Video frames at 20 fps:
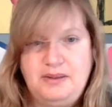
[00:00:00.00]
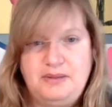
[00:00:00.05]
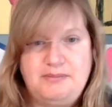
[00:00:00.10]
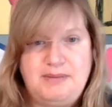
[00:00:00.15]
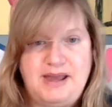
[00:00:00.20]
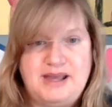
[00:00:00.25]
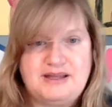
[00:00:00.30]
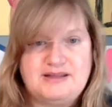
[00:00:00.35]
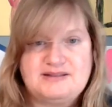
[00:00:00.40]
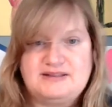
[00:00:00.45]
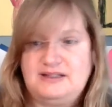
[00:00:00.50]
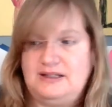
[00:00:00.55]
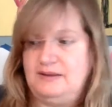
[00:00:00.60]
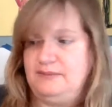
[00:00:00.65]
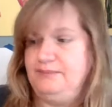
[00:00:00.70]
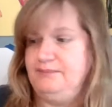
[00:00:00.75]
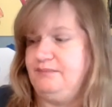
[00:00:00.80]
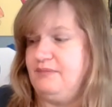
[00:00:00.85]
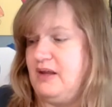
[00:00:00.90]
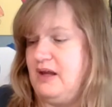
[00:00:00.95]

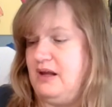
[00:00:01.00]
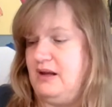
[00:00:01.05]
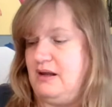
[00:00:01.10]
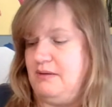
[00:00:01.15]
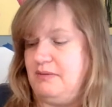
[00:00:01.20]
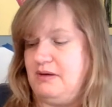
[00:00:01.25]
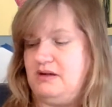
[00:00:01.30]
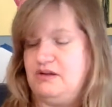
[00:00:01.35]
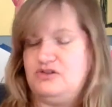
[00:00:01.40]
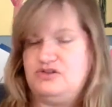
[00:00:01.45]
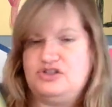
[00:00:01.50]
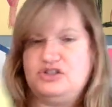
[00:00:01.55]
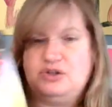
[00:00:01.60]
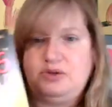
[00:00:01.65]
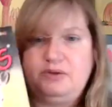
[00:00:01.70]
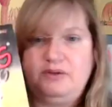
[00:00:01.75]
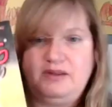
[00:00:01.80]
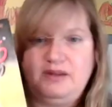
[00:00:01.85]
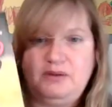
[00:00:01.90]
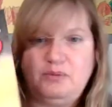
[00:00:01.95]
magazine, and I'm going to
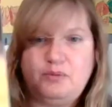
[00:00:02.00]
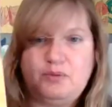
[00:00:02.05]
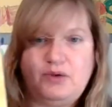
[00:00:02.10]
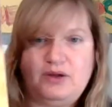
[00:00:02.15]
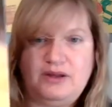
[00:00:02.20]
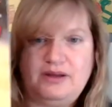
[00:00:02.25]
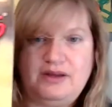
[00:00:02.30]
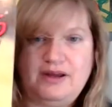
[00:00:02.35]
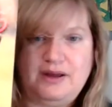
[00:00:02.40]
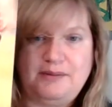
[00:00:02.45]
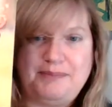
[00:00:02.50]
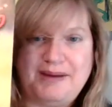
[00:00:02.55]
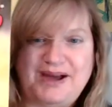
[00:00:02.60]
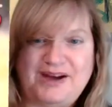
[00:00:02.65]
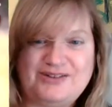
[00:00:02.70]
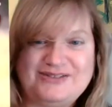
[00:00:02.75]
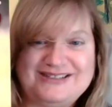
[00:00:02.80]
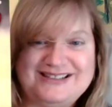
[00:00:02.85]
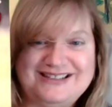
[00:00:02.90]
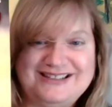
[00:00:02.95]
do the one
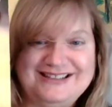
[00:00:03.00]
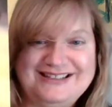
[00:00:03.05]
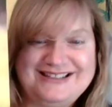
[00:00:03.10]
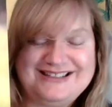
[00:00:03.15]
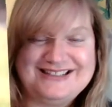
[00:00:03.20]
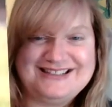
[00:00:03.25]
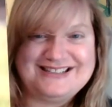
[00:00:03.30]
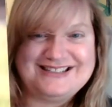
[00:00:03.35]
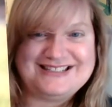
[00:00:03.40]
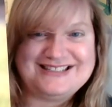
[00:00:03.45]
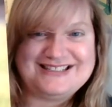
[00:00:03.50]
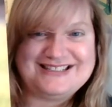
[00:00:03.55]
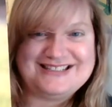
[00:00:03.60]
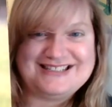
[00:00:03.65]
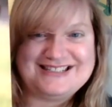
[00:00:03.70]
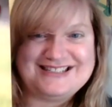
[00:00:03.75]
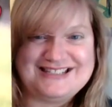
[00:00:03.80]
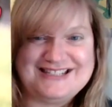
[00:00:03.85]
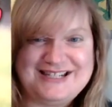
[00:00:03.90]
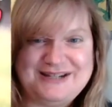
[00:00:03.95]
about
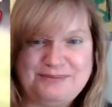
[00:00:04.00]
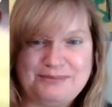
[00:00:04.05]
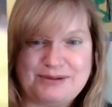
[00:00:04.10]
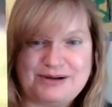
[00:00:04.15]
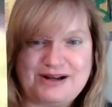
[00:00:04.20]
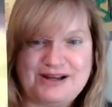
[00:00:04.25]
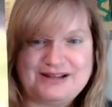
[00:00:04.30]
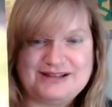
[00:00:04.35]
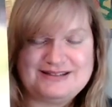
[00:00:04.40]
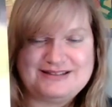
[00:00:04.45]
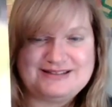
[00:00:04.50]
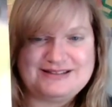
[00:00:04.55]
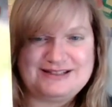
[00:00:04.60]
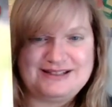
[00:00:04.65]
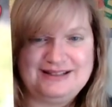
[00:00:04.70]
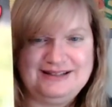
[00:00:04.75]
zebras.